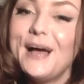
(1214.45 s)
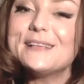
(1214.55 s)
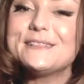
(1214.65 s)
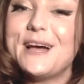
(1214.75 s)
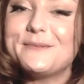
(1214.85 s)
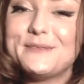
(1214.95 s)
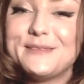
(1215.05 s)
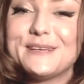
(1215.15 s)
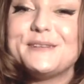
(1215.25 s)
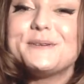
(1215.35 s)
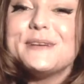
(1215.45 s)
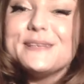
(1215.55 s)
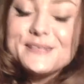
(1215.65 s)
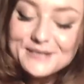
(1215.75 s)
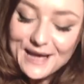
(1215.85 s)
I'll start with the
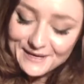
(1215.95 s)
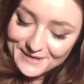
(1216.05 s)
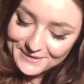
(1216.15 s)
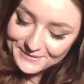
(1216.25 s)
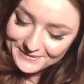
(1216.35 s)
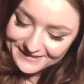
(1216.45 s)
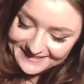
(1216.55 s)
Catrice shadow